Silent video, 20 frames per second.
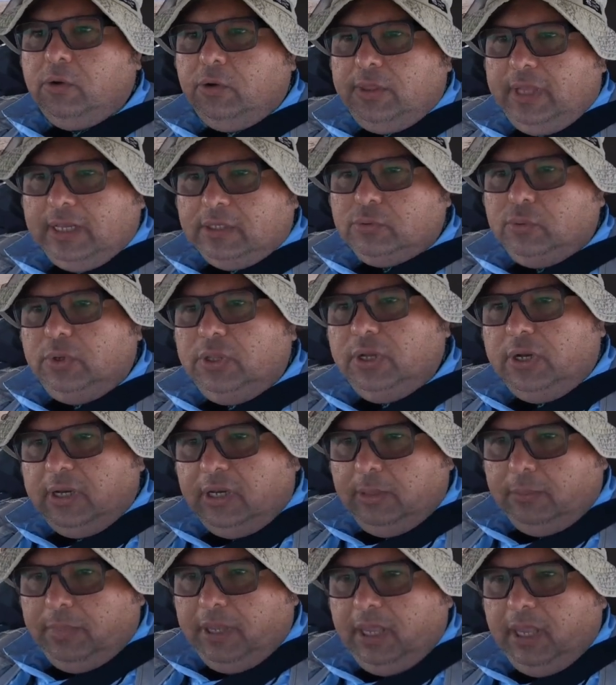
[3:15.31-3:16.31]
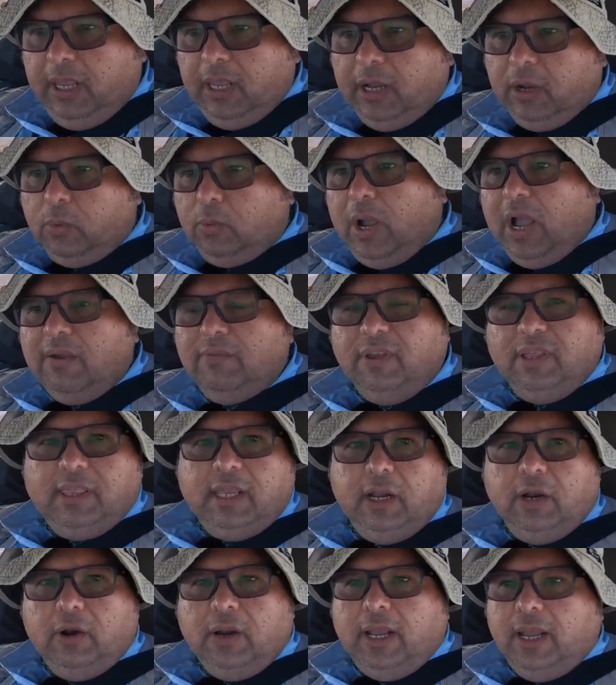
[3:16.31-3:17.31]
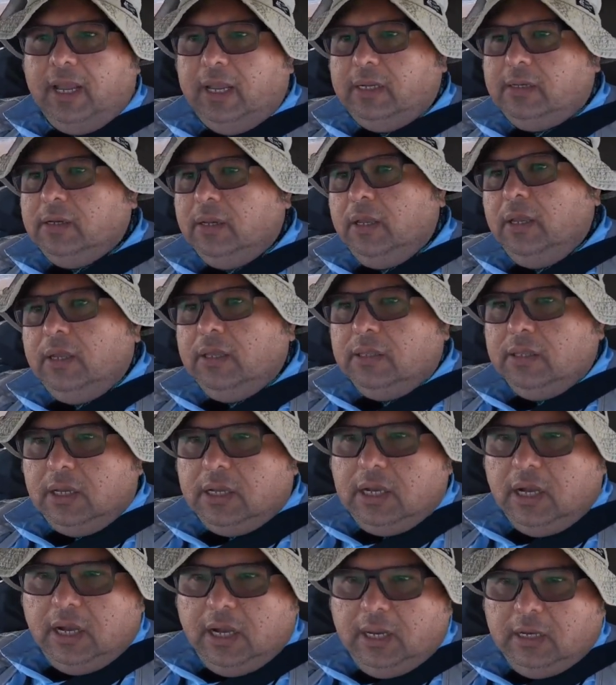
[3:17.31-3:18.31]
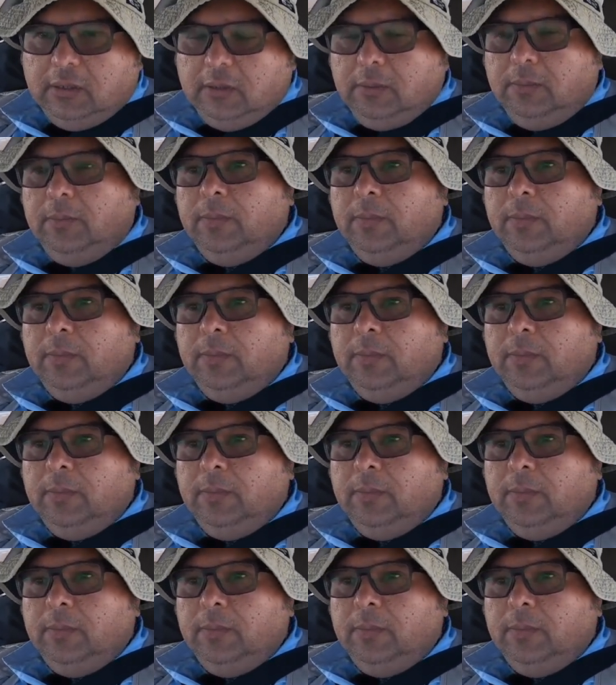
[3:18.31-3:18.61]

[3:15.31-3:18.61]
or that's where they're gonna be arriving there at the cut.